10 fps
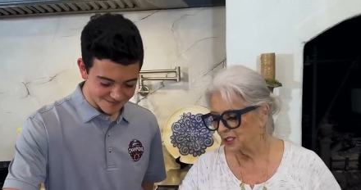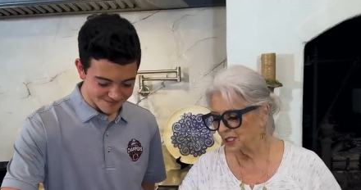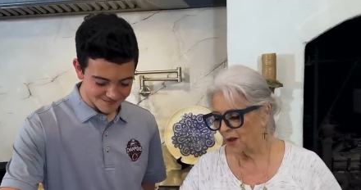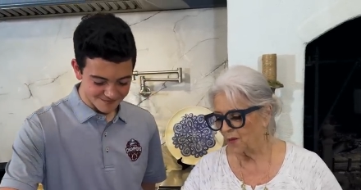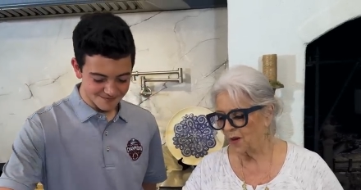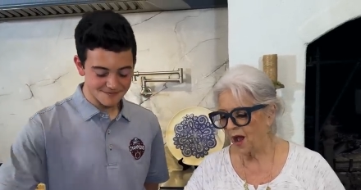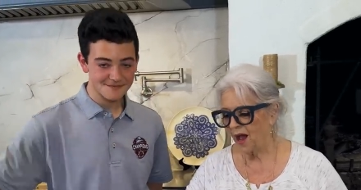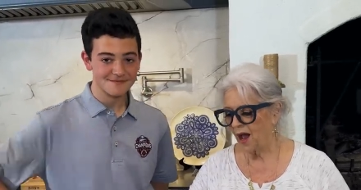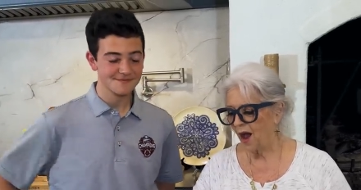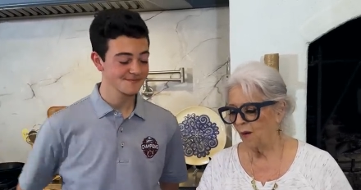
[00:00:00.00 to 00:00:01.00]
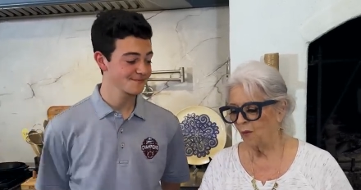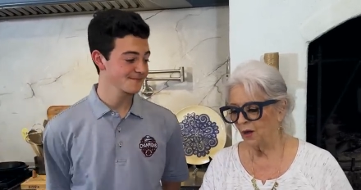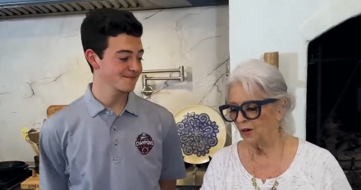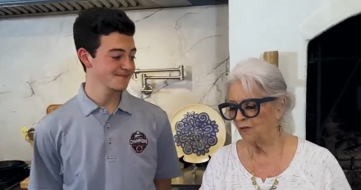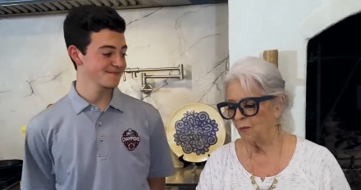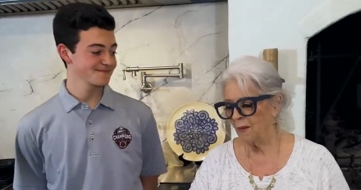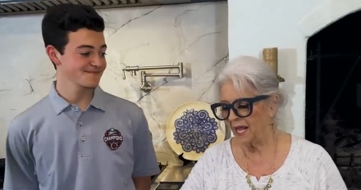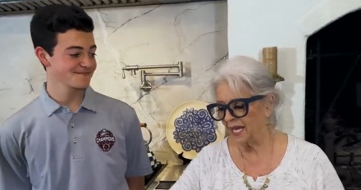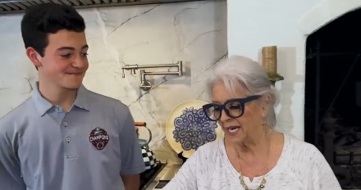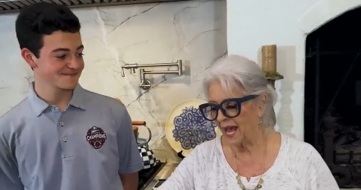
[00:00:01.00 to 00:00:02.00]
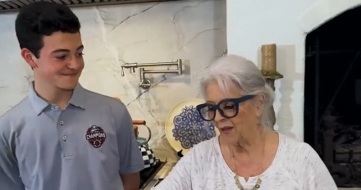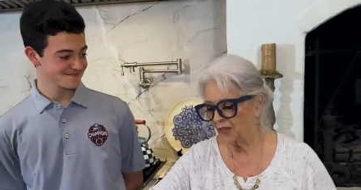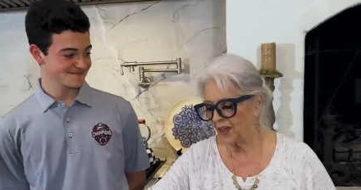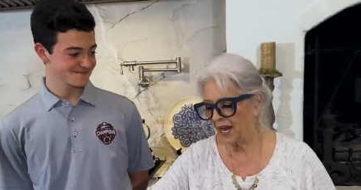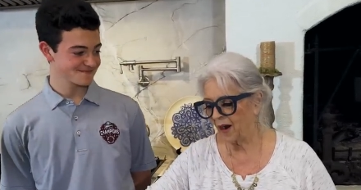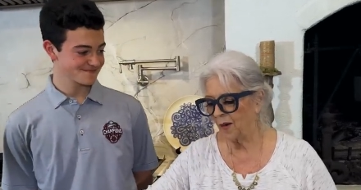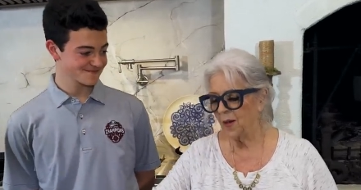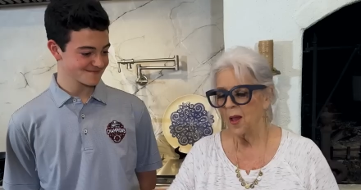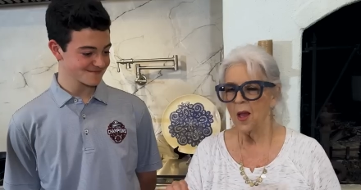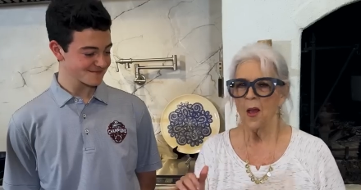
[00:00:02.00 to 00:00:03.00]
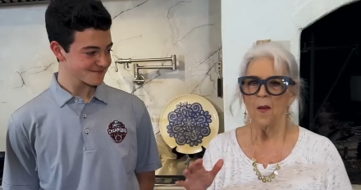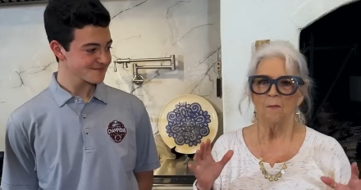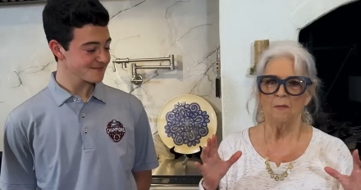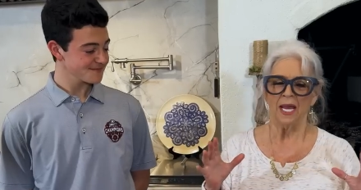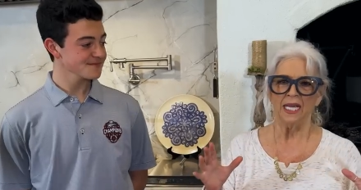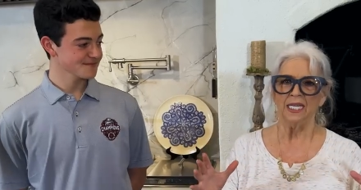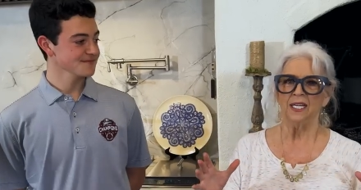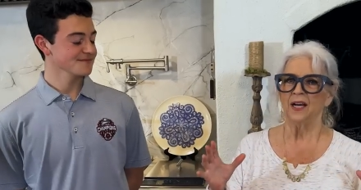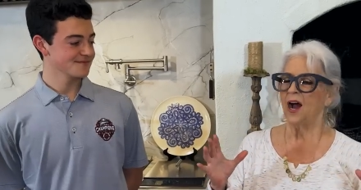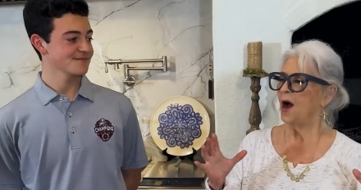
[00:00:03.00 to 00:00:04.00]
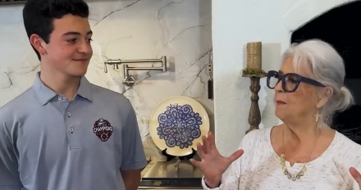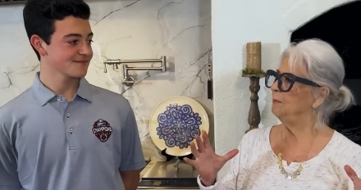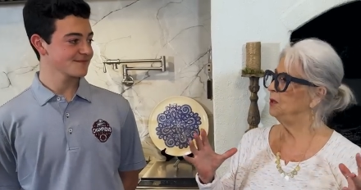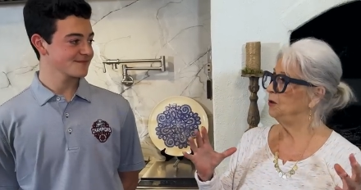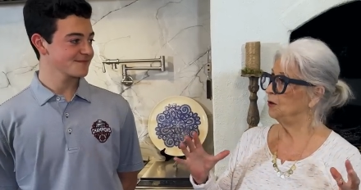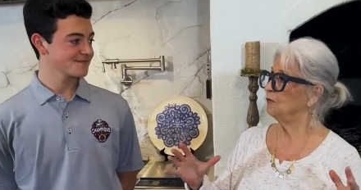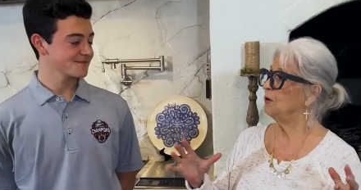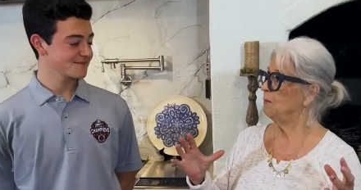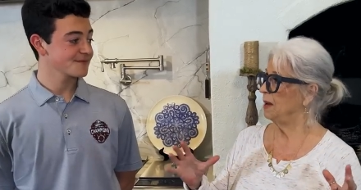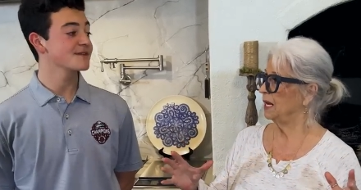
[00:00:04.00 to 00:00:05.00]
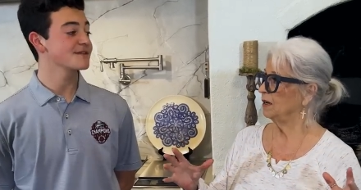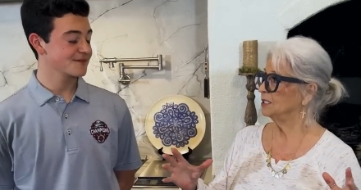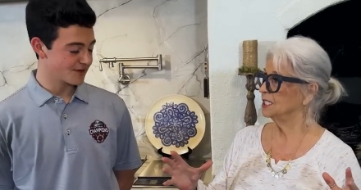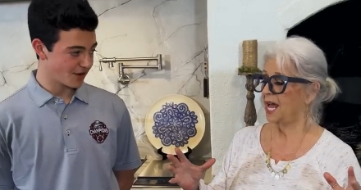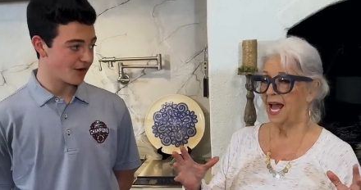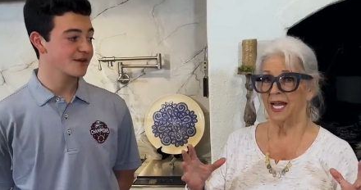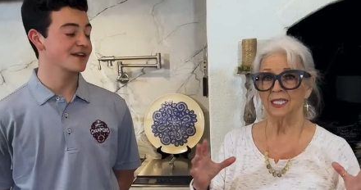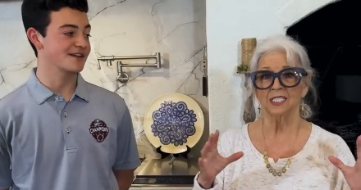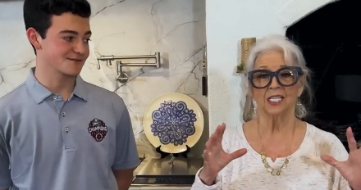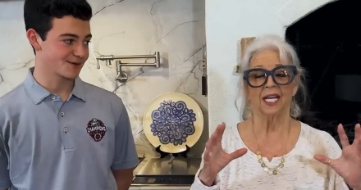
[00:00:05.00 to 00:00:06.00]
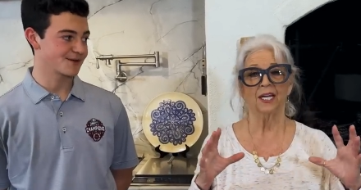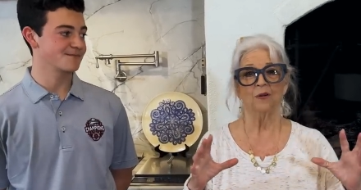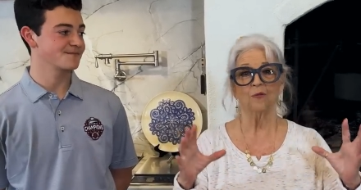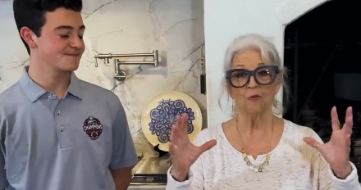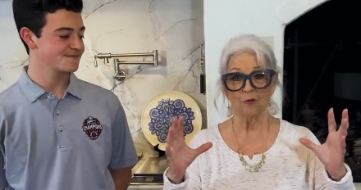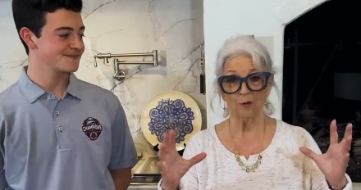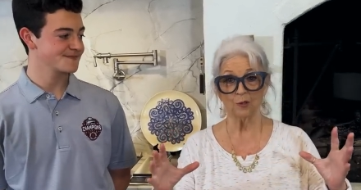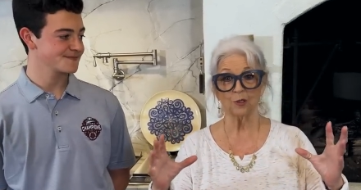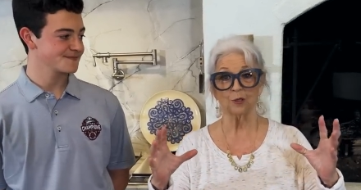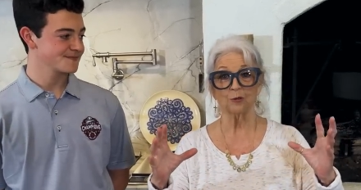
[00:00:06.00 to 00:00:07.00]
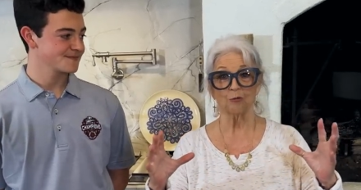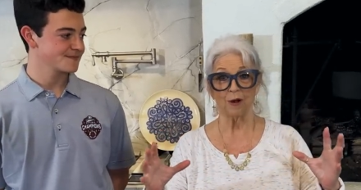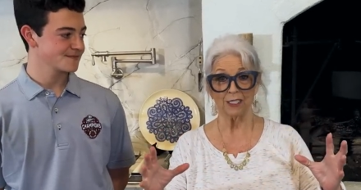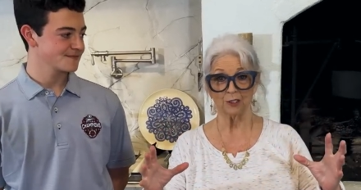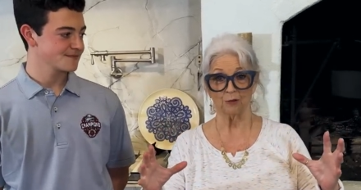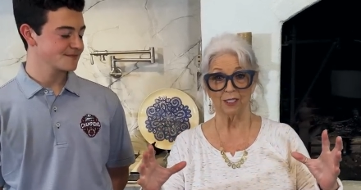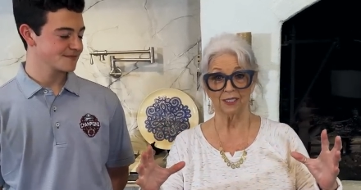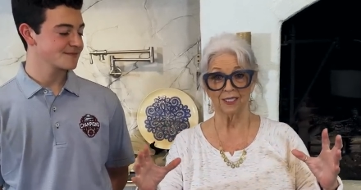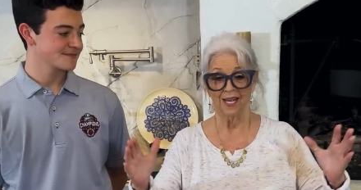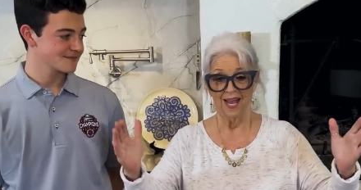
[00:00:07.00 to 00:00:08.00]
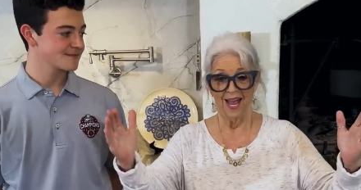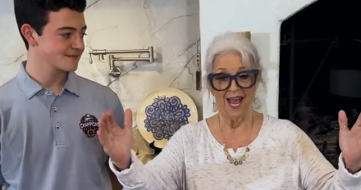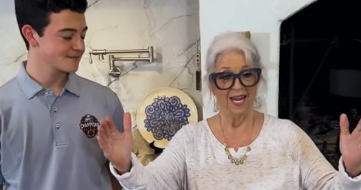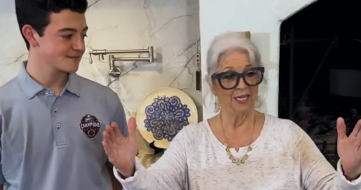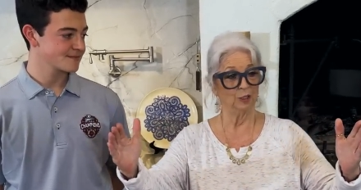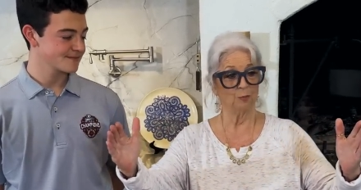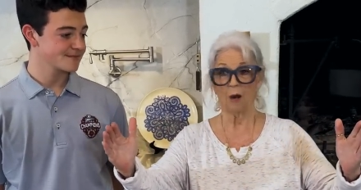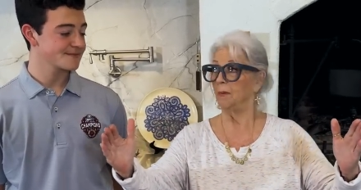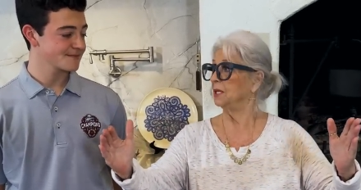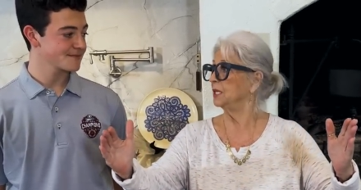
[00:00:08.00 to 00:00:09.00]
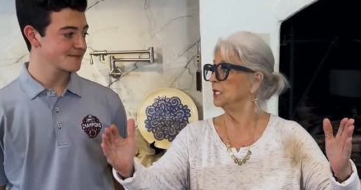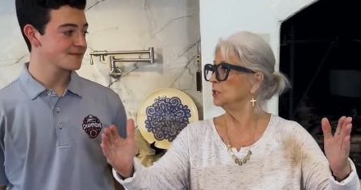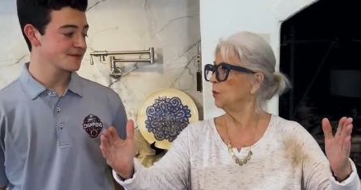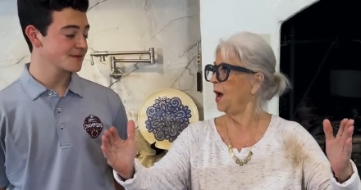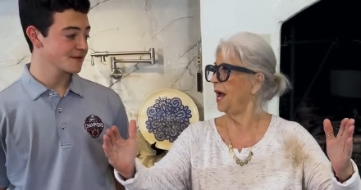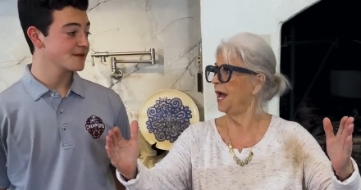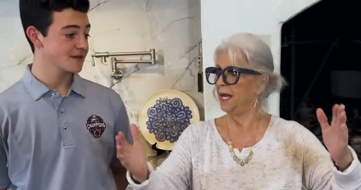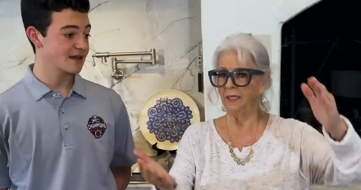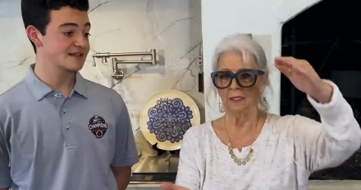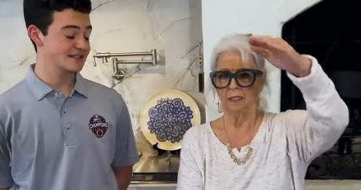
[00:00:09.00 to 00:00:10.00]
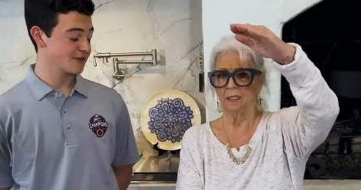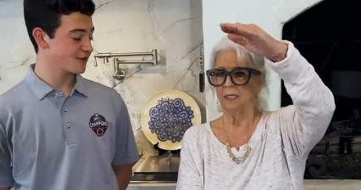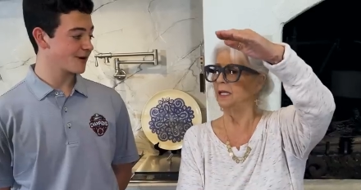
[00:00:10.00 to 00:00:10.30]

Speaker 1: so a wonderful man out there made a beautiful metal sign yes, saying Rooster's Restaurant and it's probably this wide. It's still in